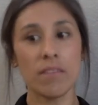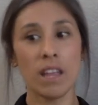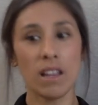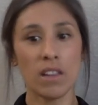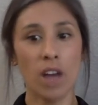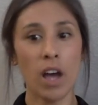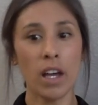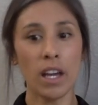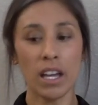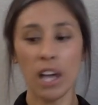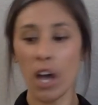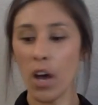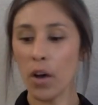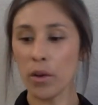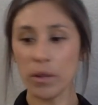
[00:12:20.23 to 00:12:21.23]
Long
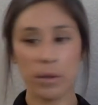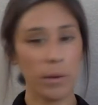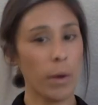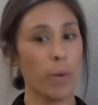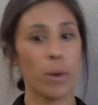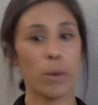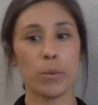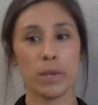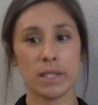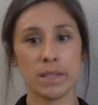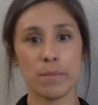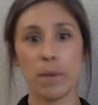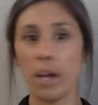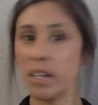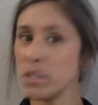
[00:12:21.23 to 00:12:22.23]
ago, it was
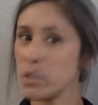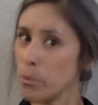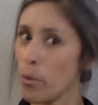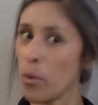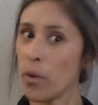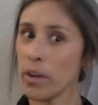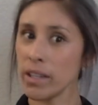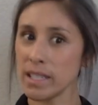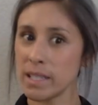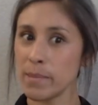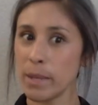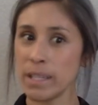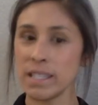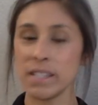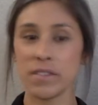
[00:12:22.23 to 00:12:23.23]
much more
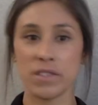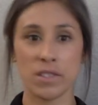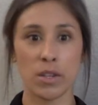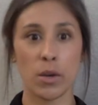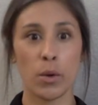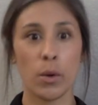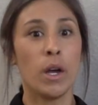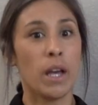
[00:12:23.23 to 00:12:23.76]
expensive, so